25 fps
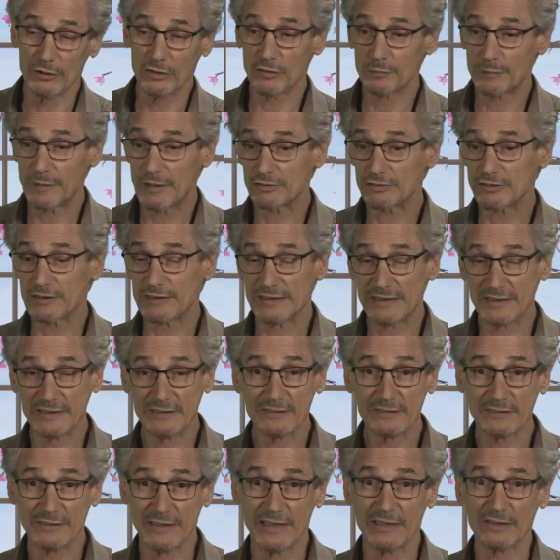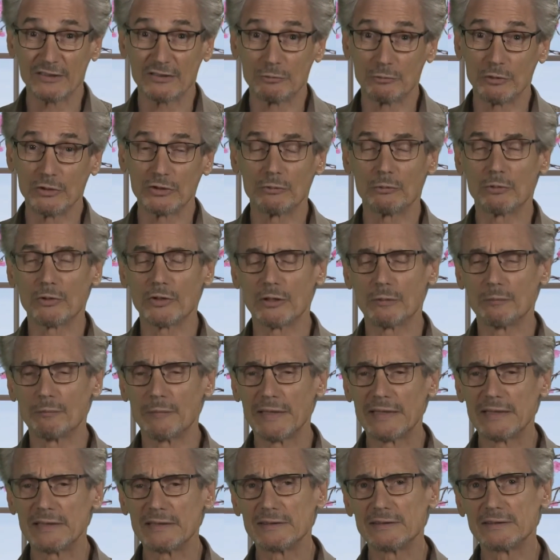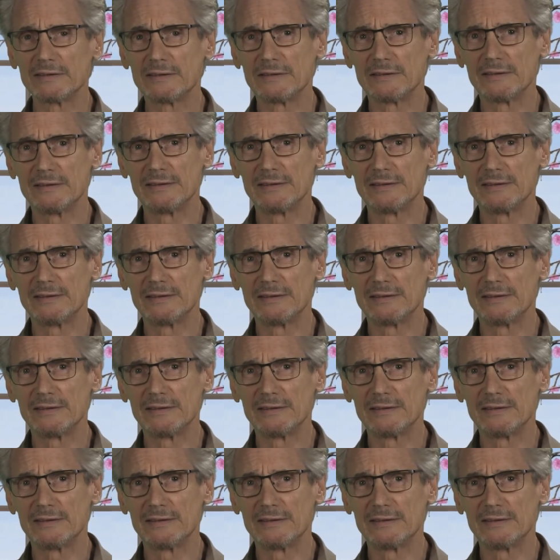especially insects, which one of their main